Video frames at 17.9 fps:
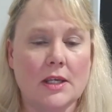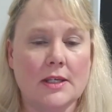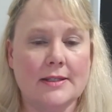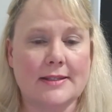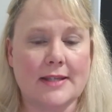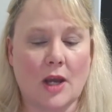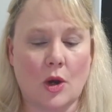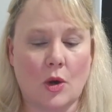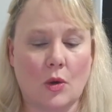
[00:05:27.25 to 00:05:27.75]

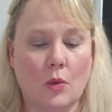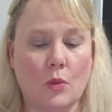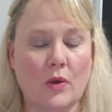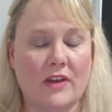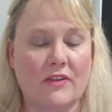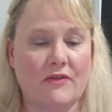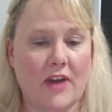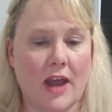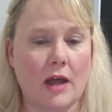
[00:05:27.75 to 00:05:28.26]
So
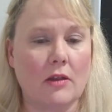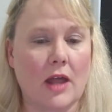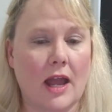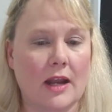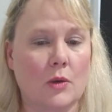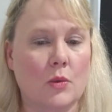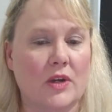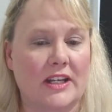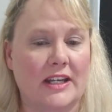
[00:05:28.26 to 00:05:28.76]
we felt
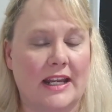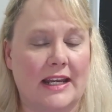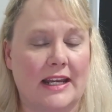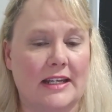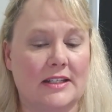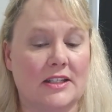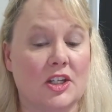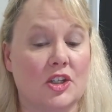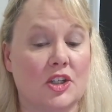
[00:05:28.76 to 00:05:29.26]
like we
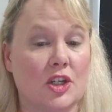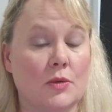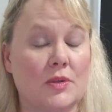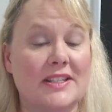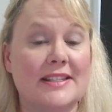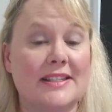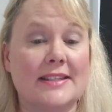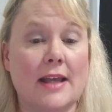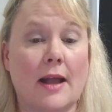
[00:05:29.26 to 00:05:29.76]
needed to do
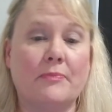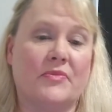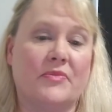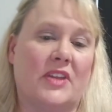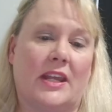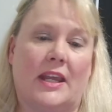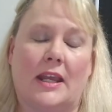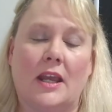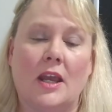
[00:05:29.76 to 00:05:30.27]

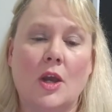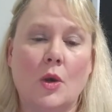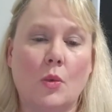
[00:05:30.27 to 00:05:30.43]
something.